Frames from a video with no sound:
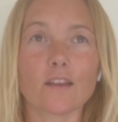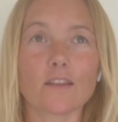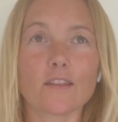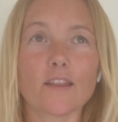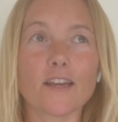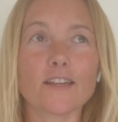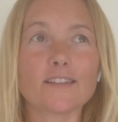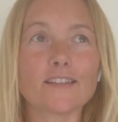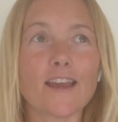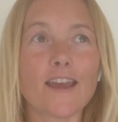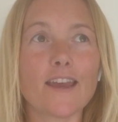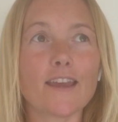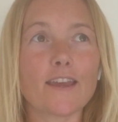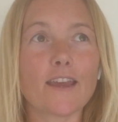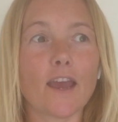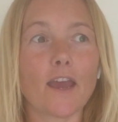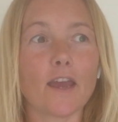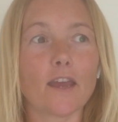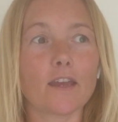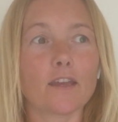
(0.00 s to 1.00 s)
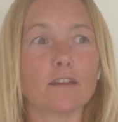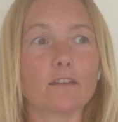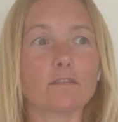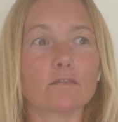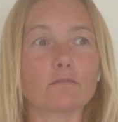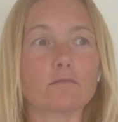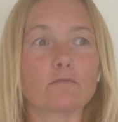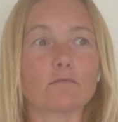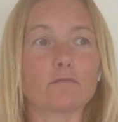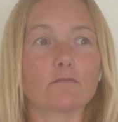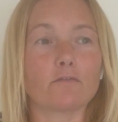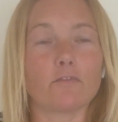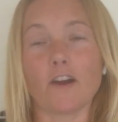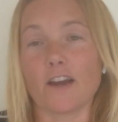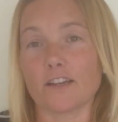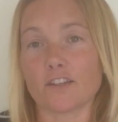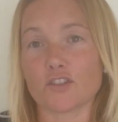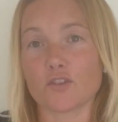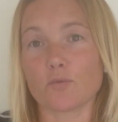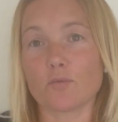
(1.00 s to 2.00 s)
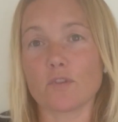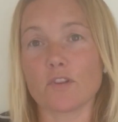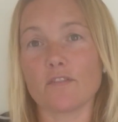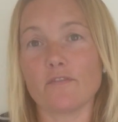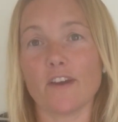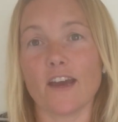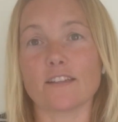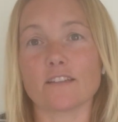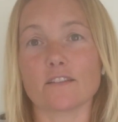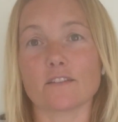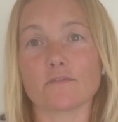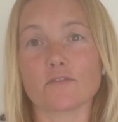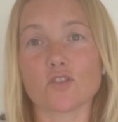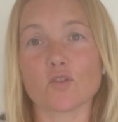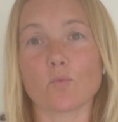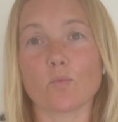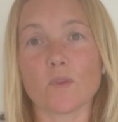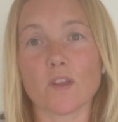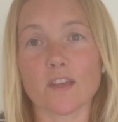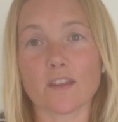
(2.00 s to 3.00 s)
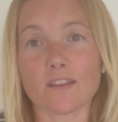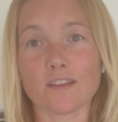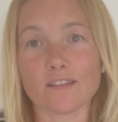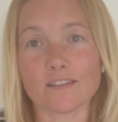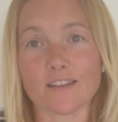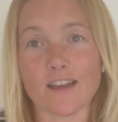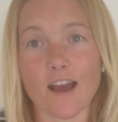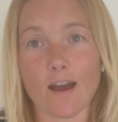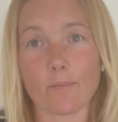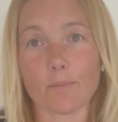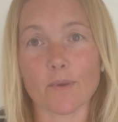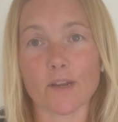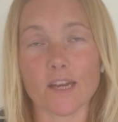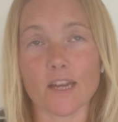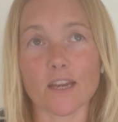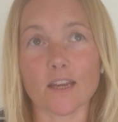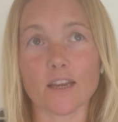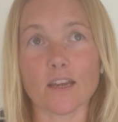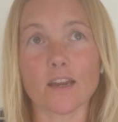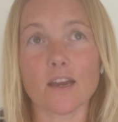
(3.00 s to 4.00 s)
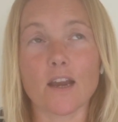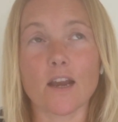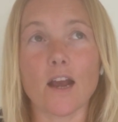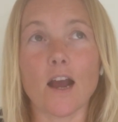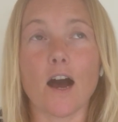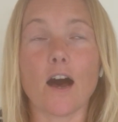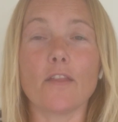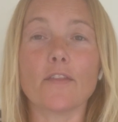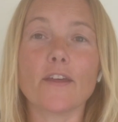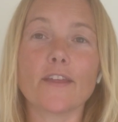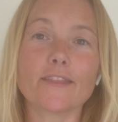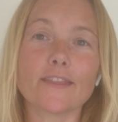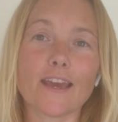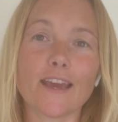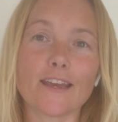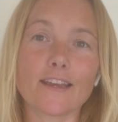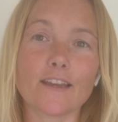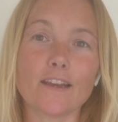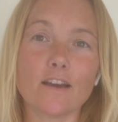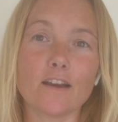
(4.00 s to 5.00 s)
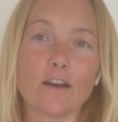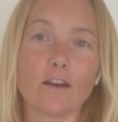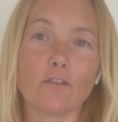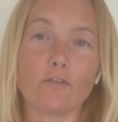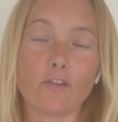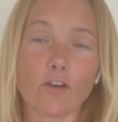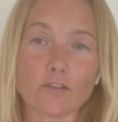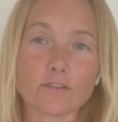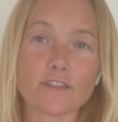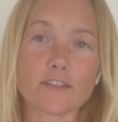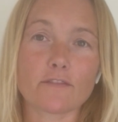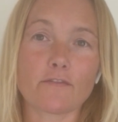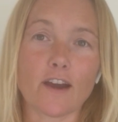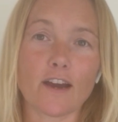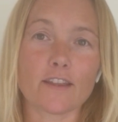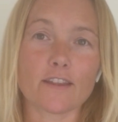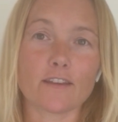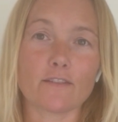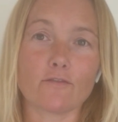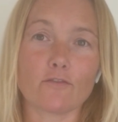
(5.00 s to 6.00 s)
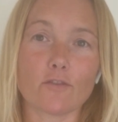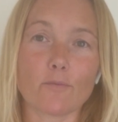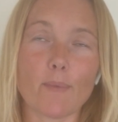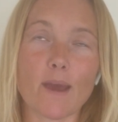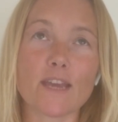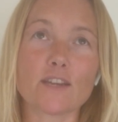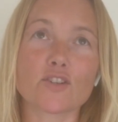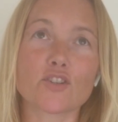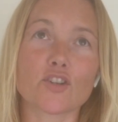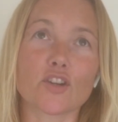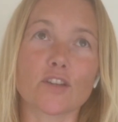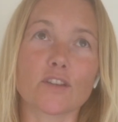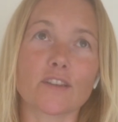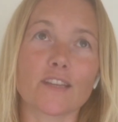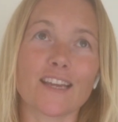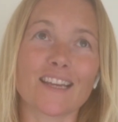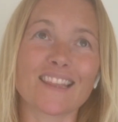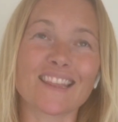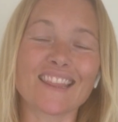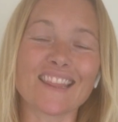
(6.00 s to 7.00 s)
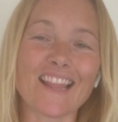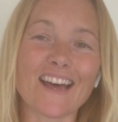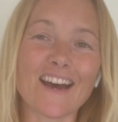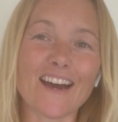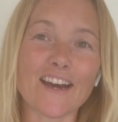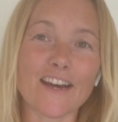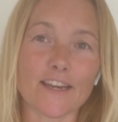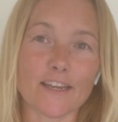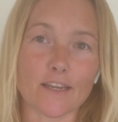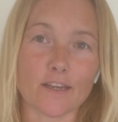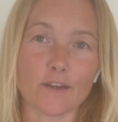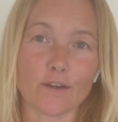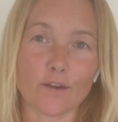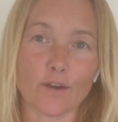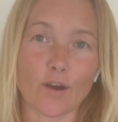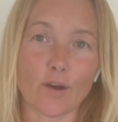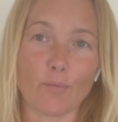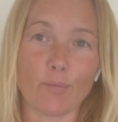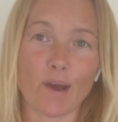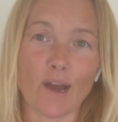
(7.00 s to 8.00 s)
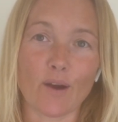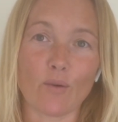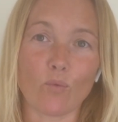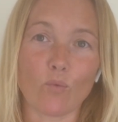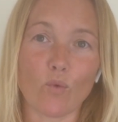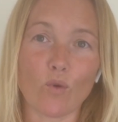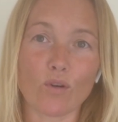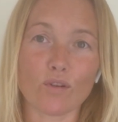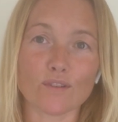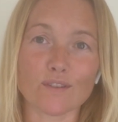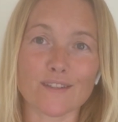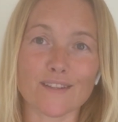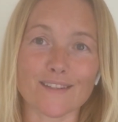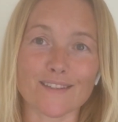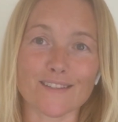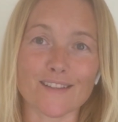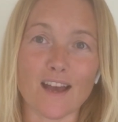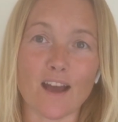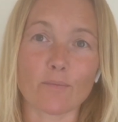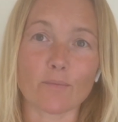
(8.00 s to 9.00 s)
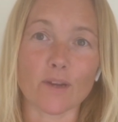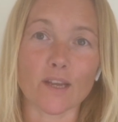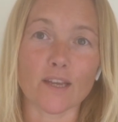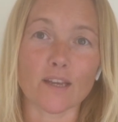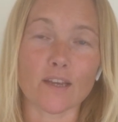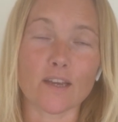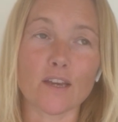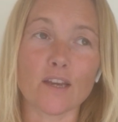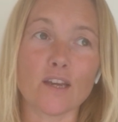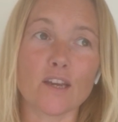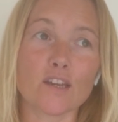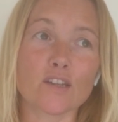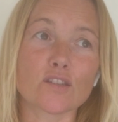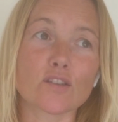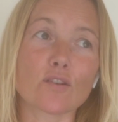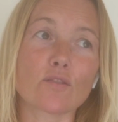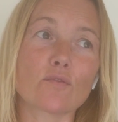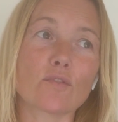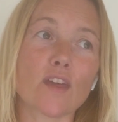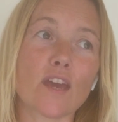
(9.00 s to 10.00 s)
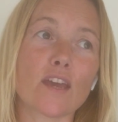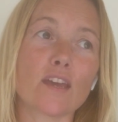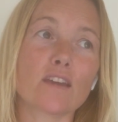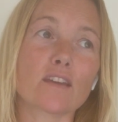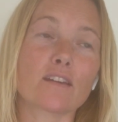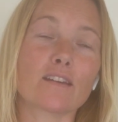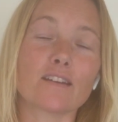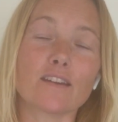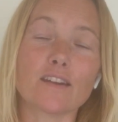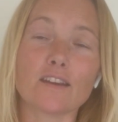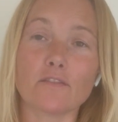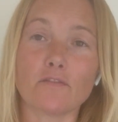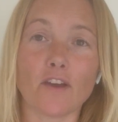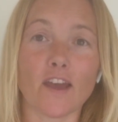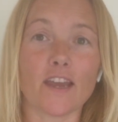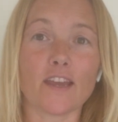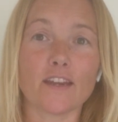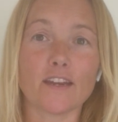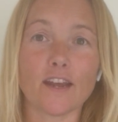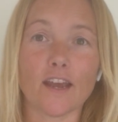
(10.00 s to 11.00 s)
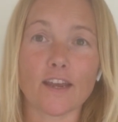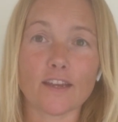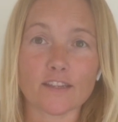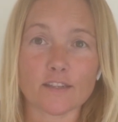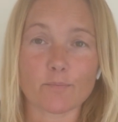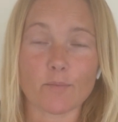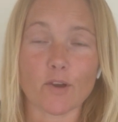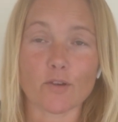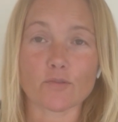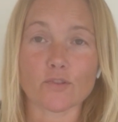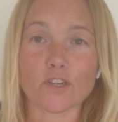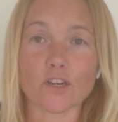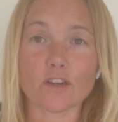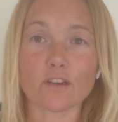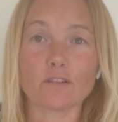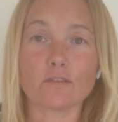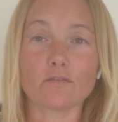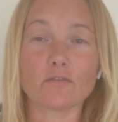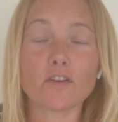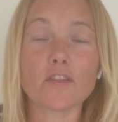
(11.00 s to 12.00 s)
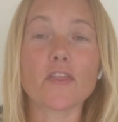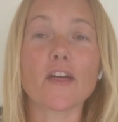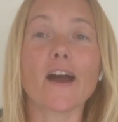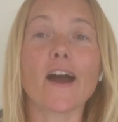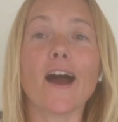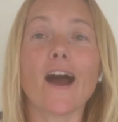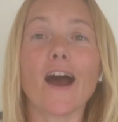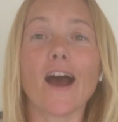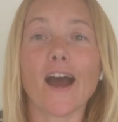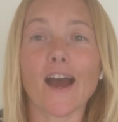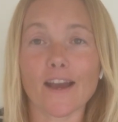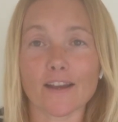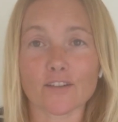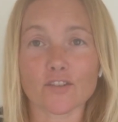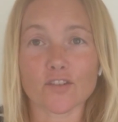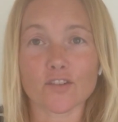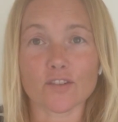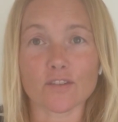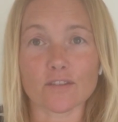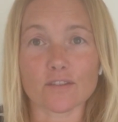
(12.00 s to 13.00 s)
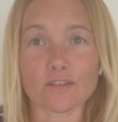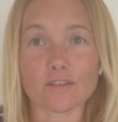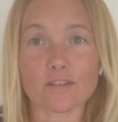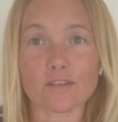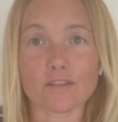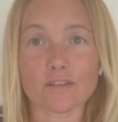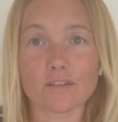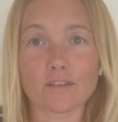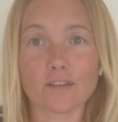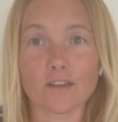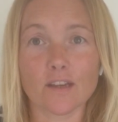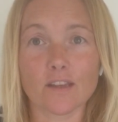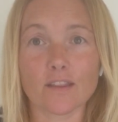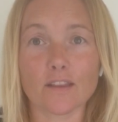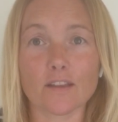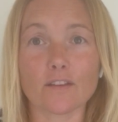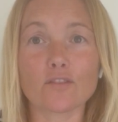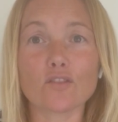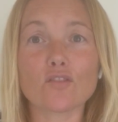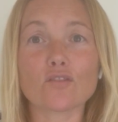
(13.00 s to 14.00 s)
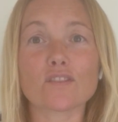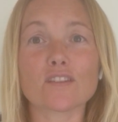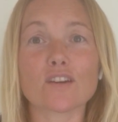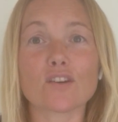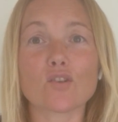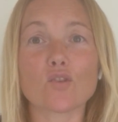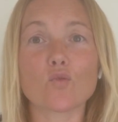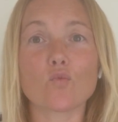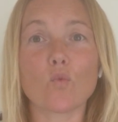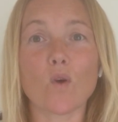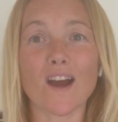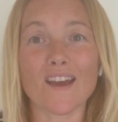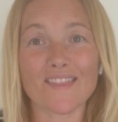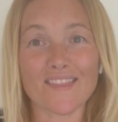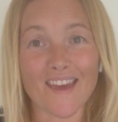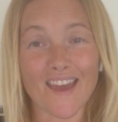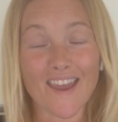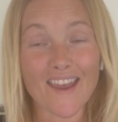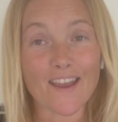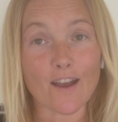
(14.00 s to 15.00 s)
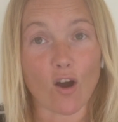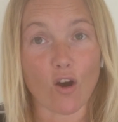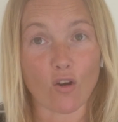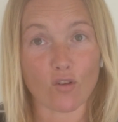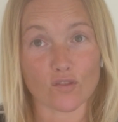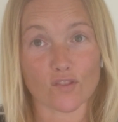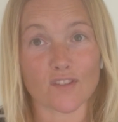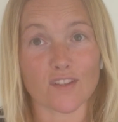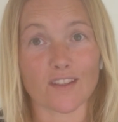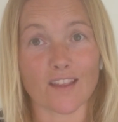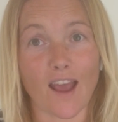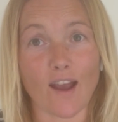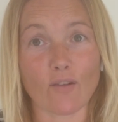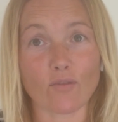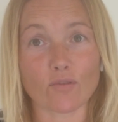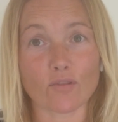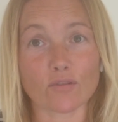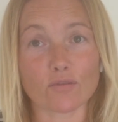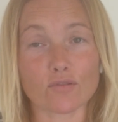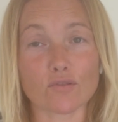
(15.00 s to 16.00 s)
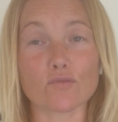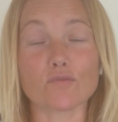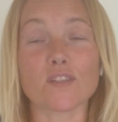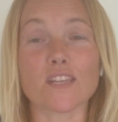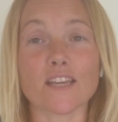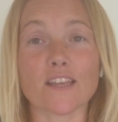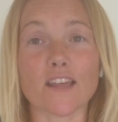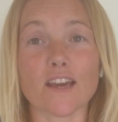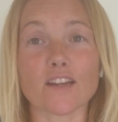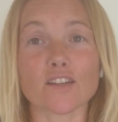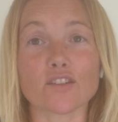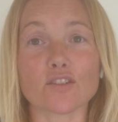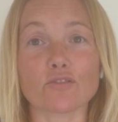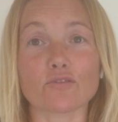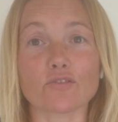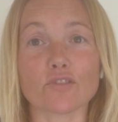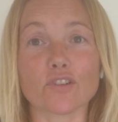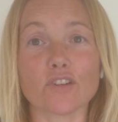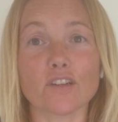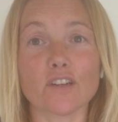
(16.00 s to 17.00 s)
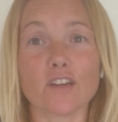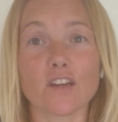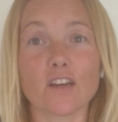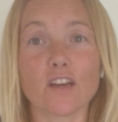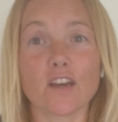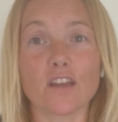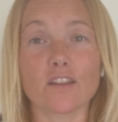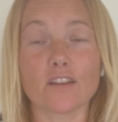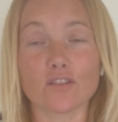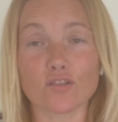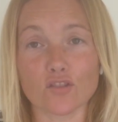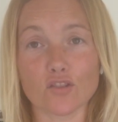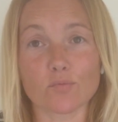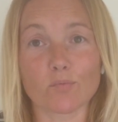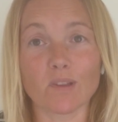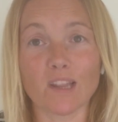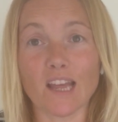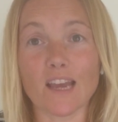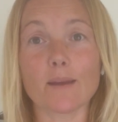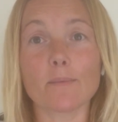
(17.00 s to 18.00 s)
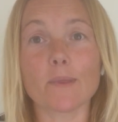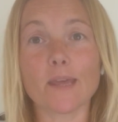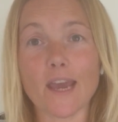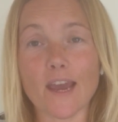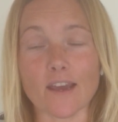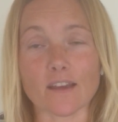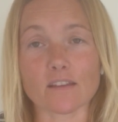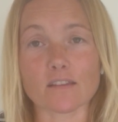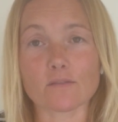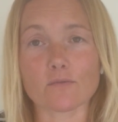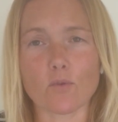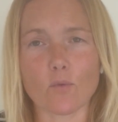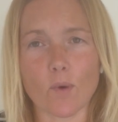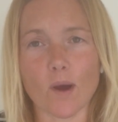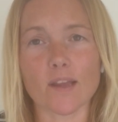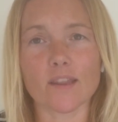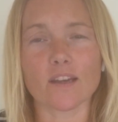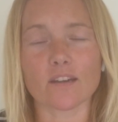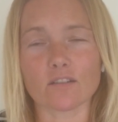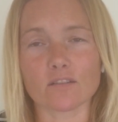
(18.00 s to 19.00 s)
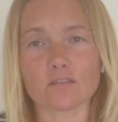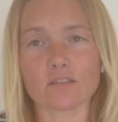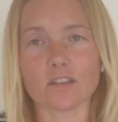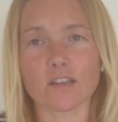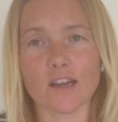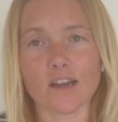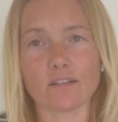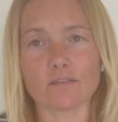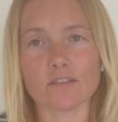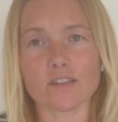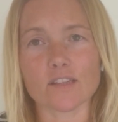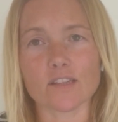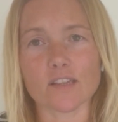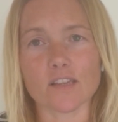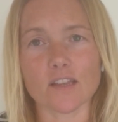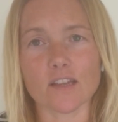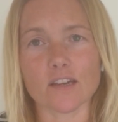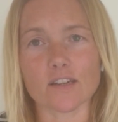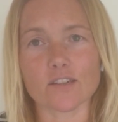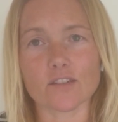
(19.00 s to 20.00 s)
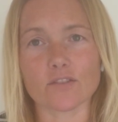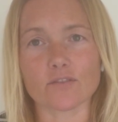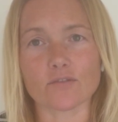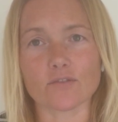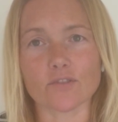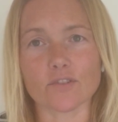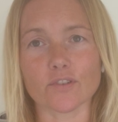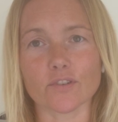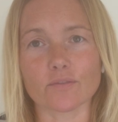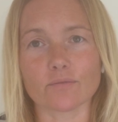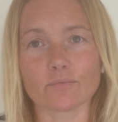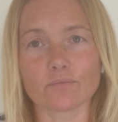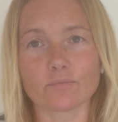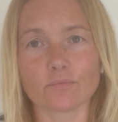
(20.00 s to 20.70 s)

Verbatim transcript: They take a factual event of something that's happening, and then they falsify the information. They lie about what is happening so they can evade exposure for their actions. They'll not tell you why they aren't allowed to see their children. They'll just blame the ex for why they're not allowed to see their children.